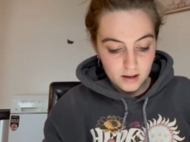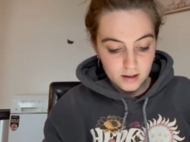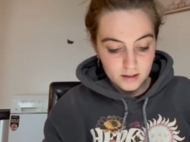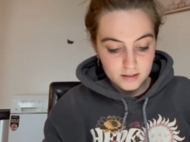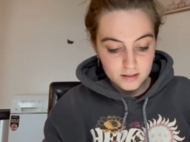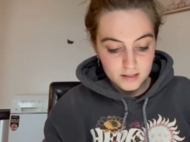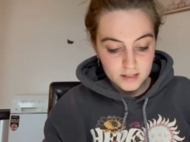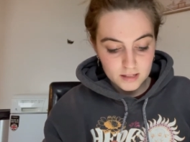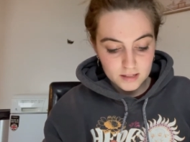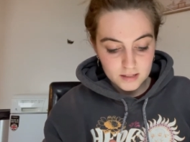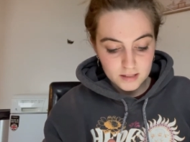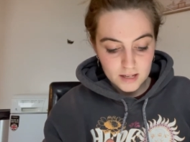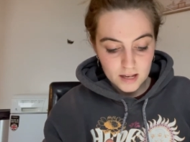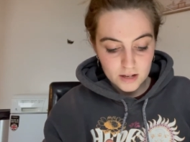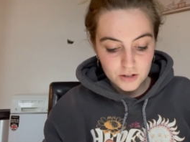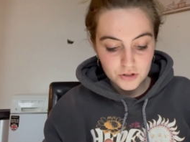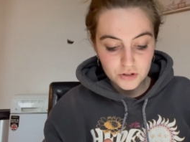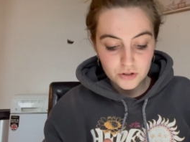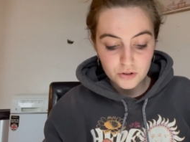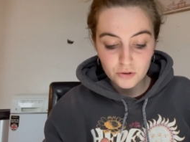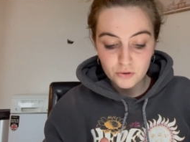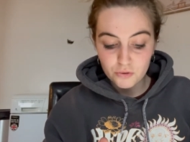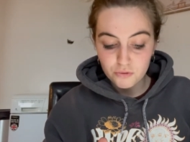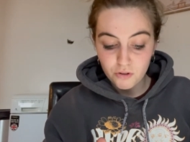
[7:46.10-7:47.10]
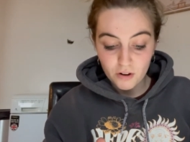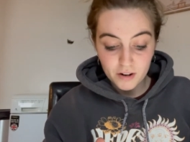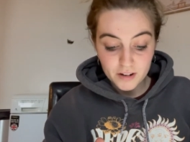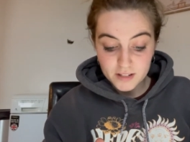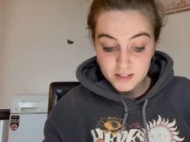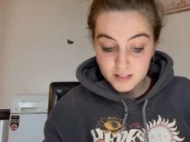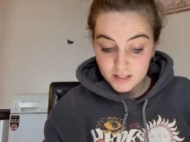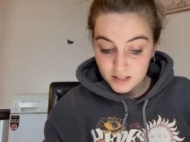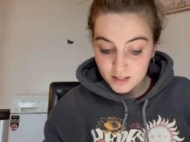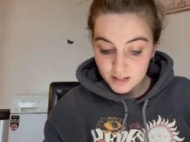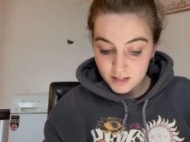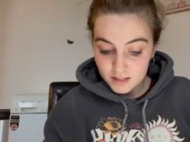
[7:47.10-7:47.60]
a succession
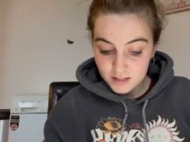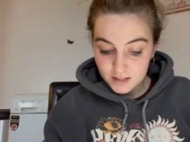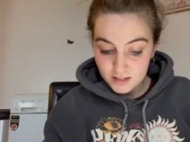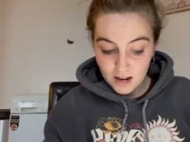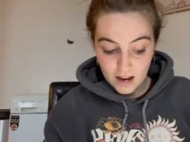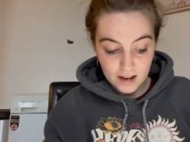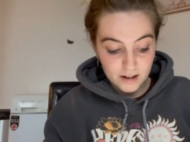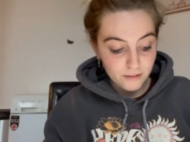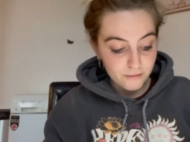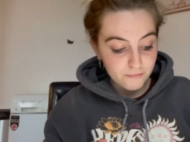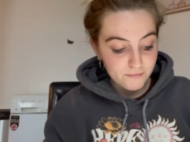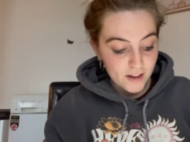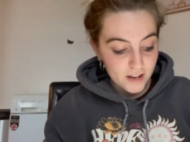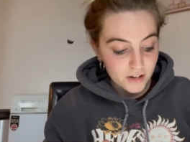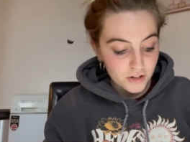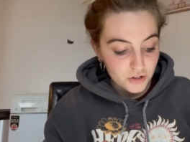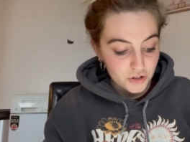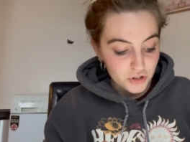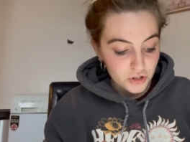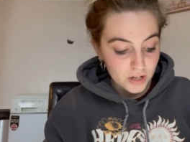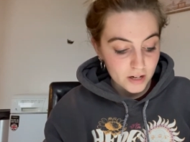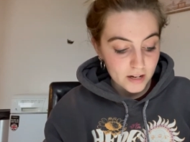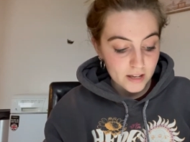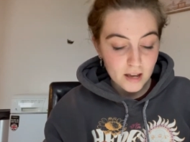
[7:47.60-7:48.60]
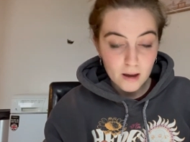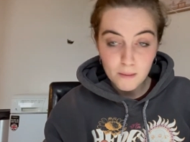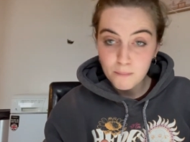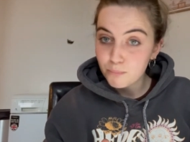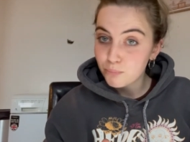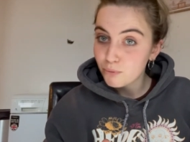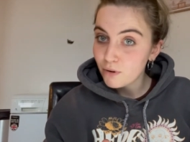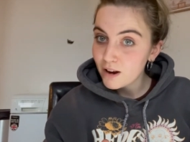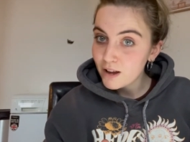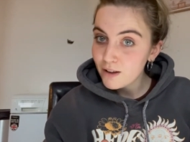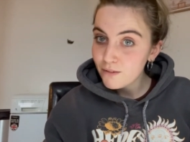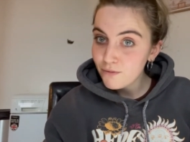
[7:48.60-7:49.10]
crisis and eventually a
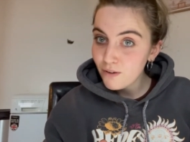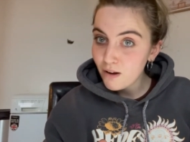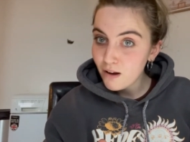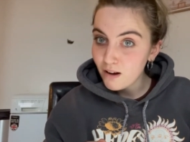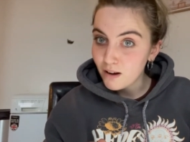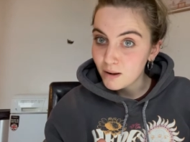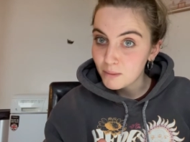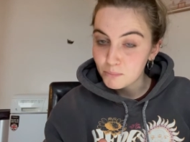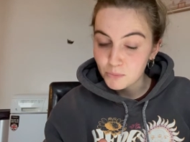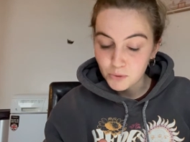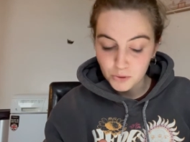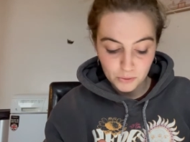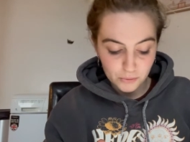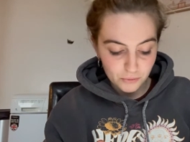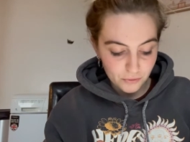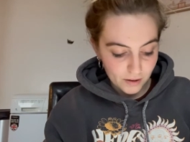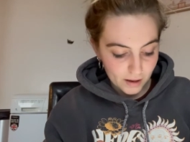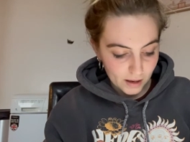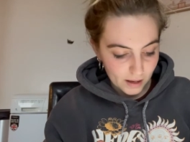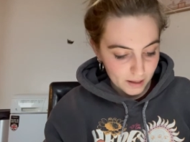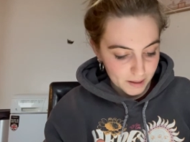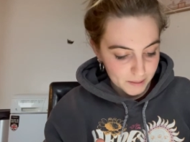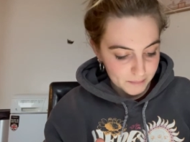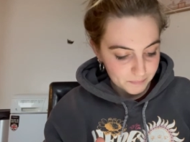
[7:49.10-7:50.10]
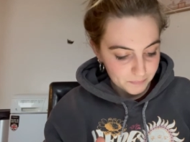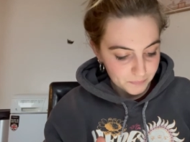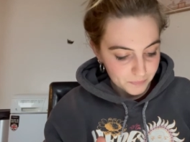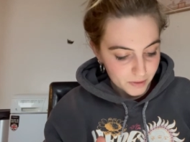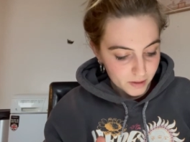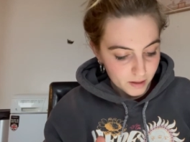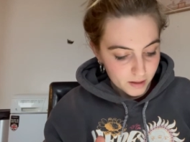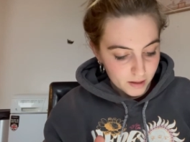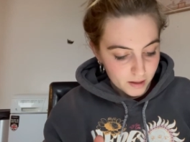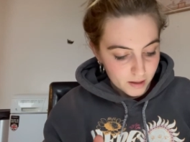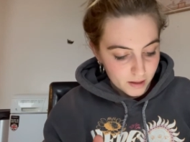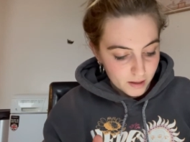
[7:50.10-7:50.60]
Braveheart movie.
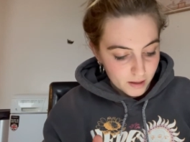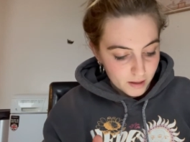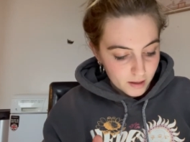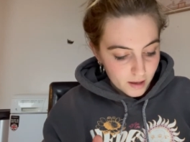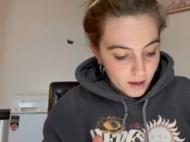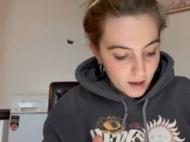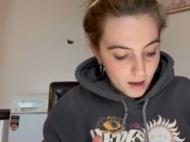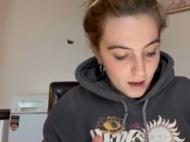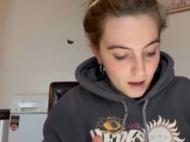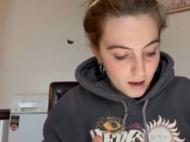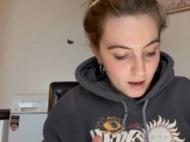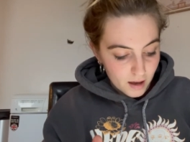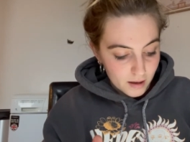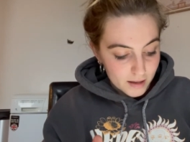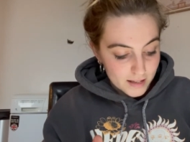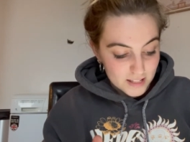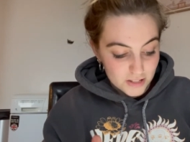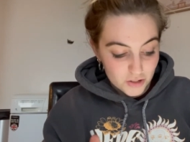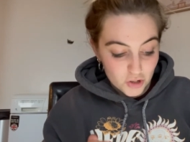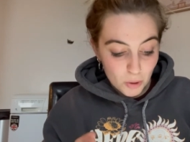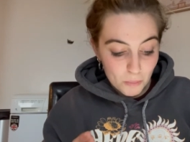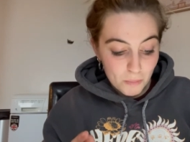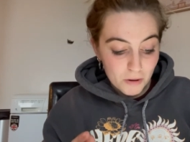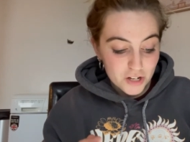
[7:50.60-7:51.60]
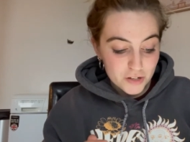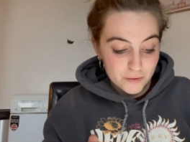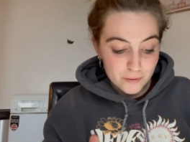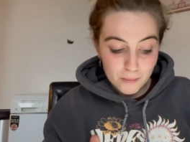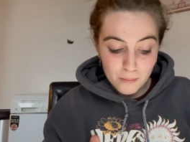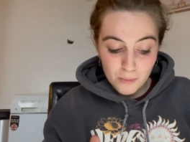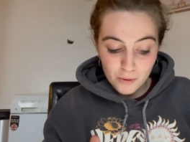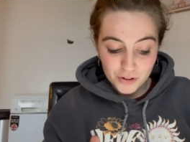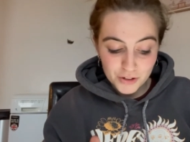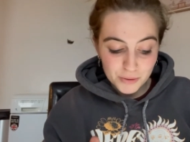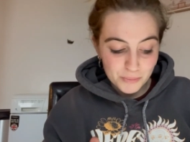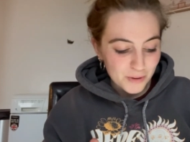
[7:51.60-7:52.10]
Uh, it's not much of a
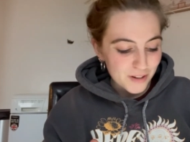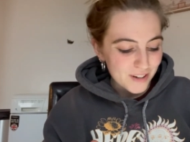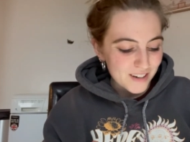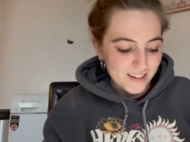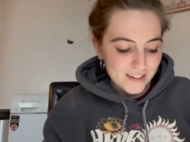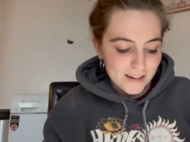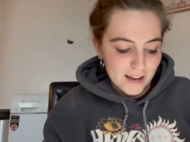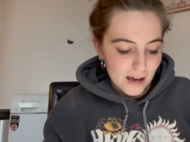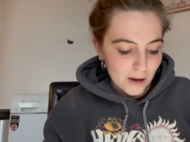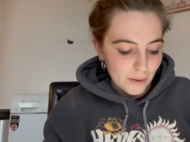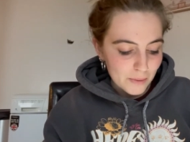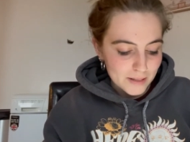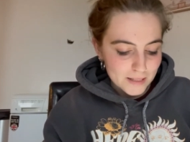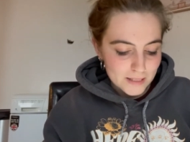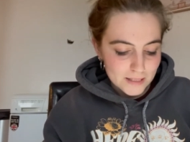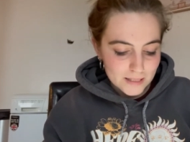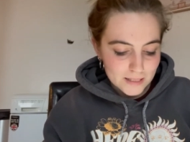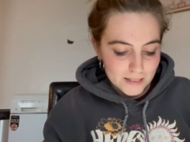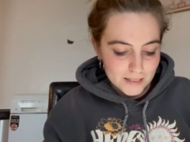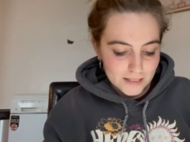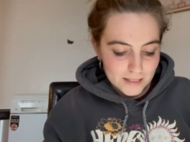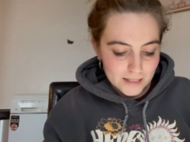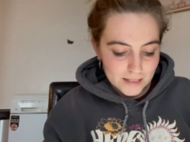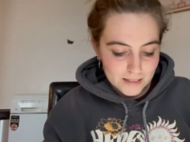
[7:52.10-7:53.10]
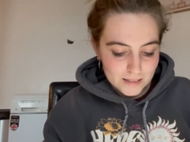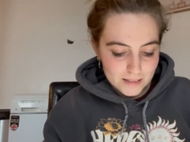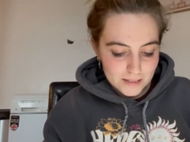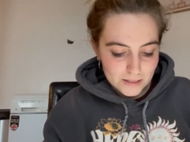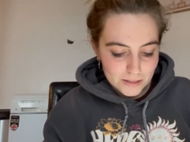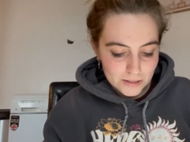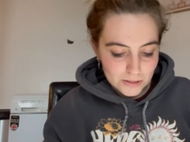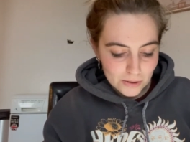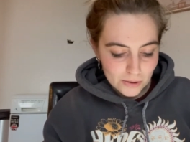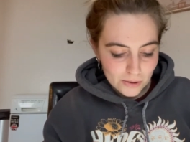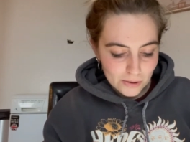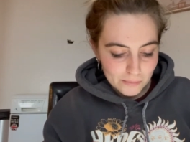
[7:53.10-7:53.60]
monument. No, it's,
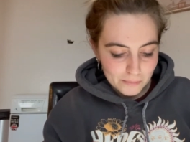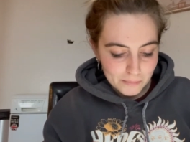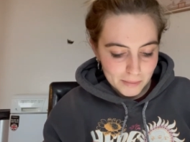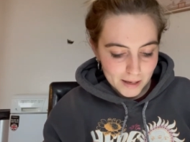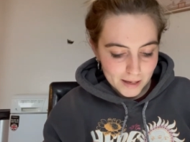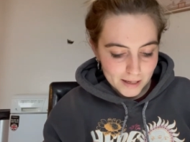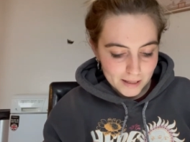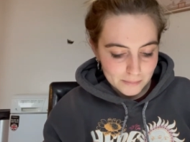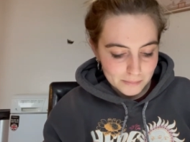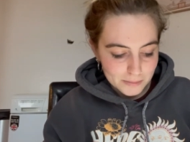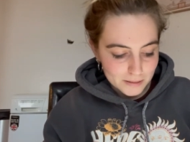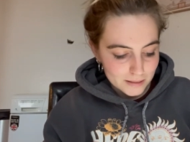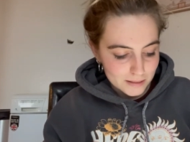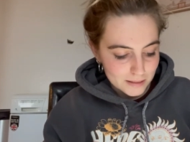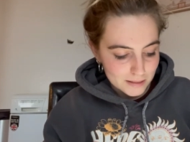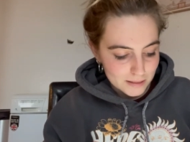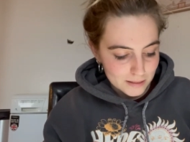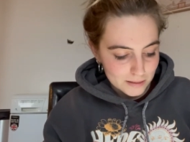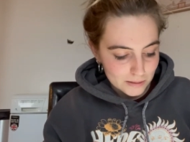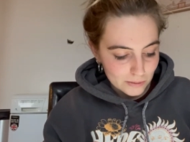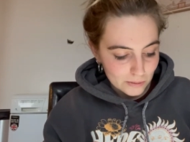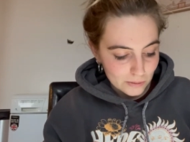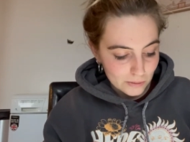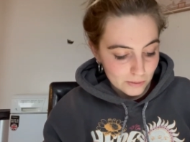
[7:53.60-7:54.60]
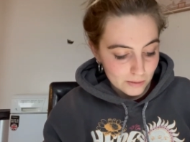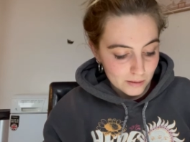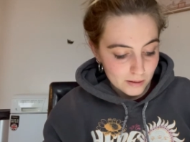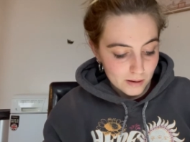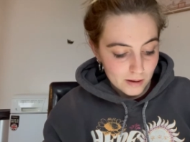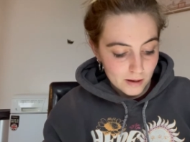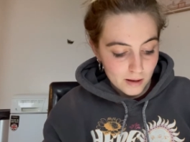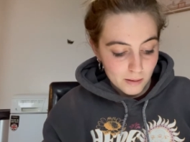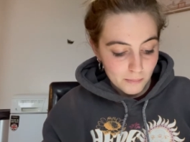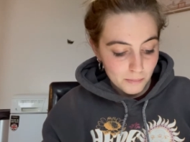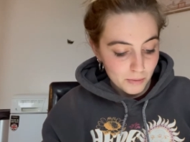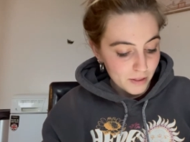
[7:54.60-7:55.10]
it's not, babe, it's not.
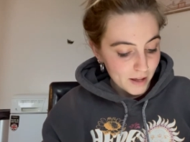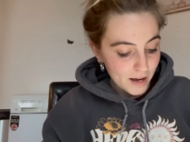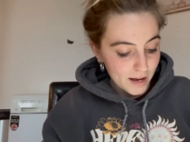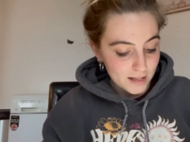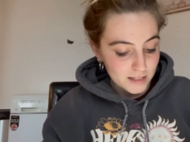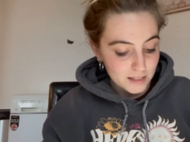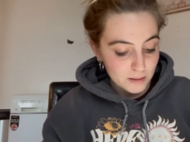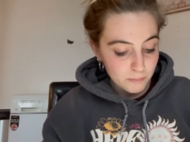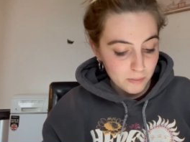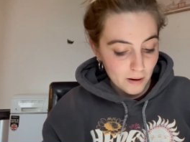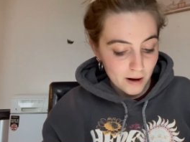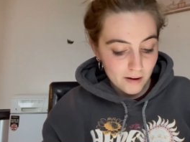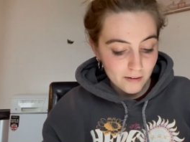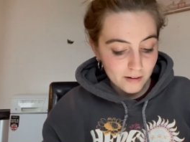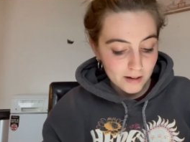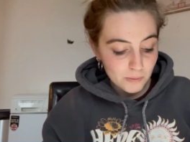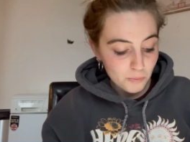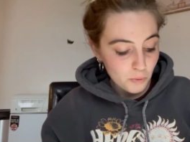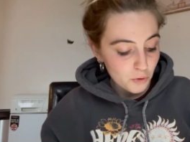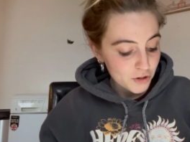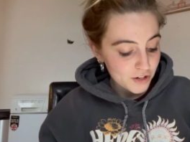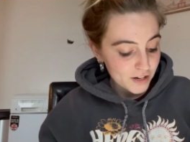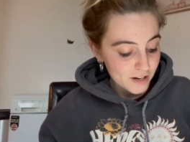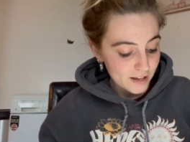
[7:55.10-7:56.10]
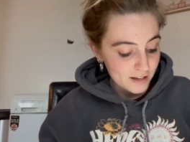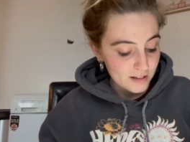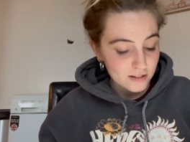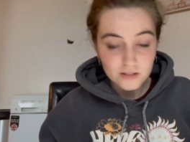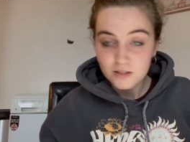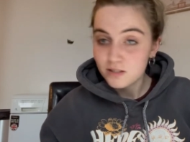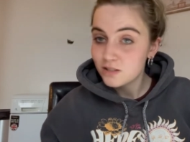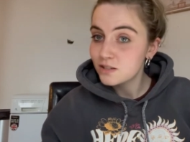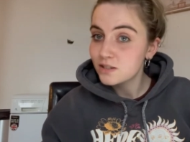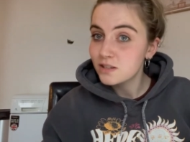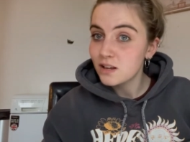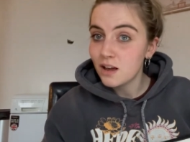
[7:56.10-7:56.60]
But that's apparently what it
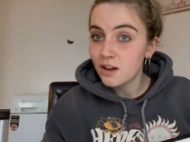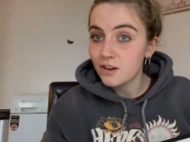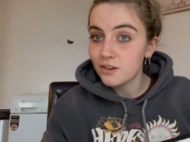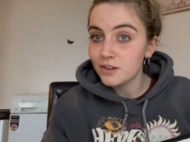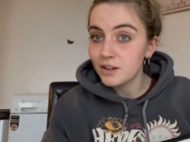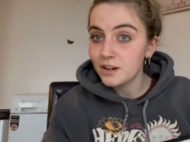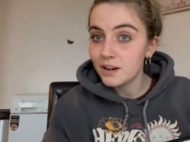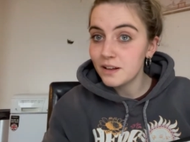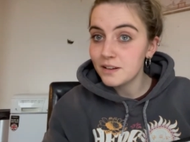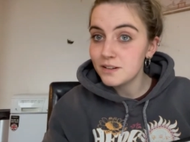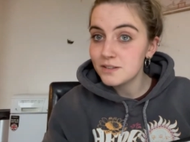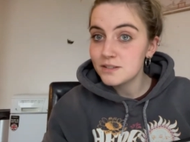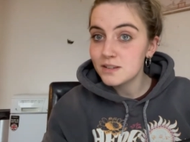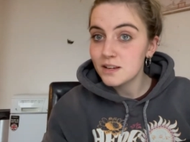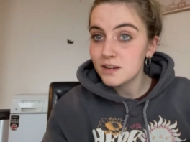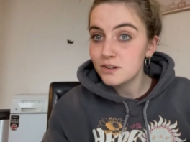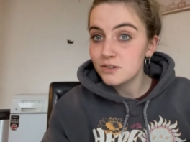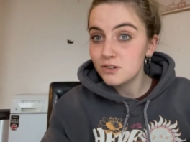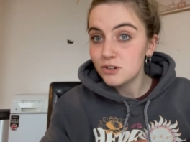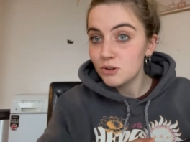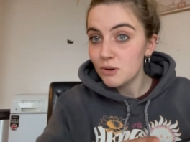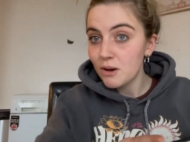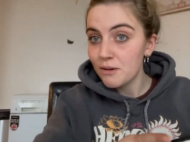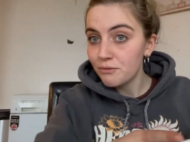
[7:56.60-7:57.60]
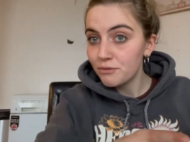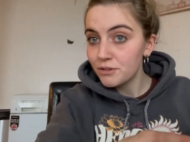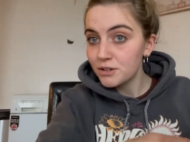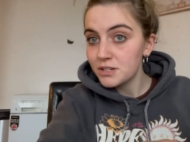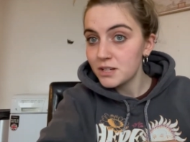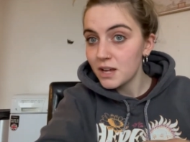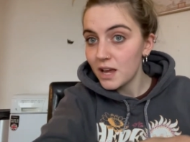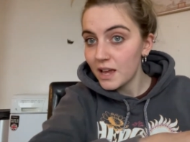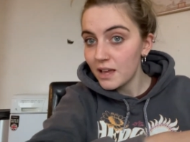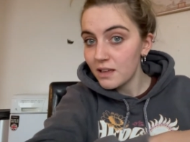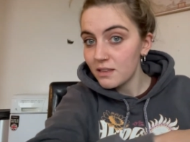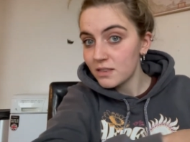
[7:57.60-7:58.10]
is. So you learn something new every
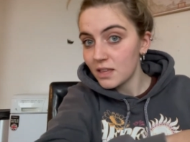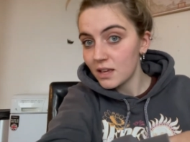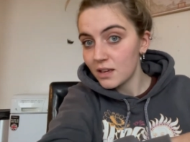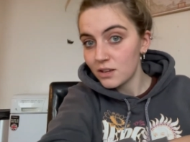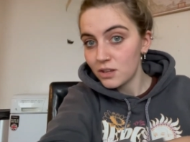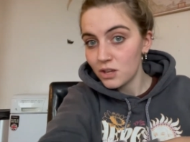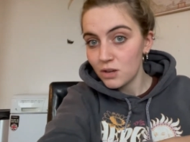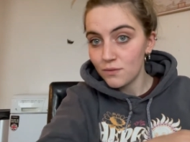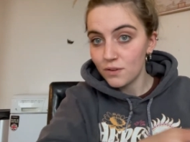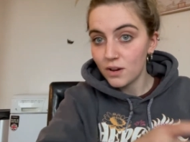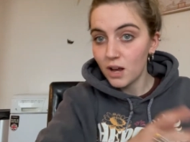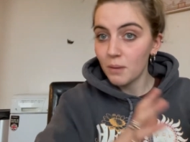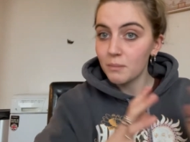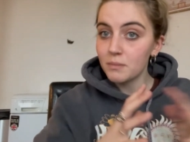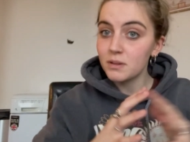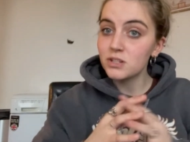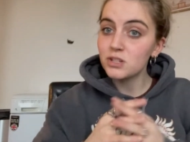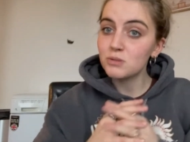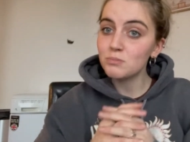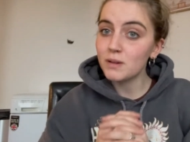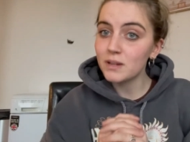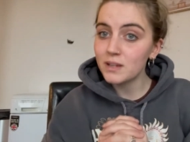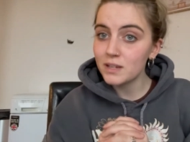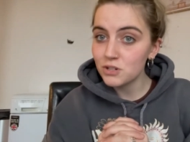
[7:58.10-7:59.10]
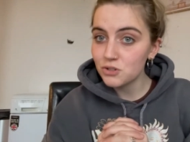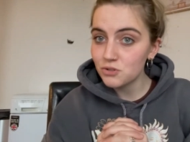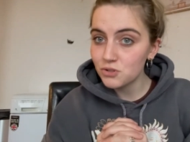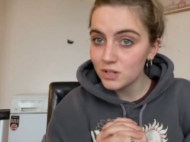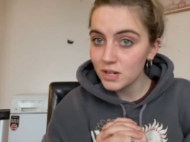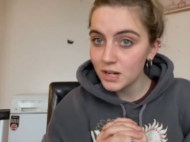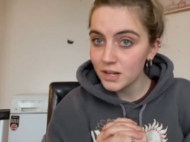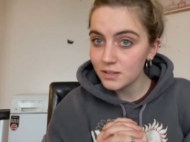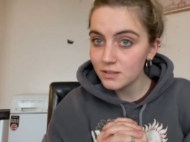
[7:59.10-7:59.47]
day. Thank you for coming to my history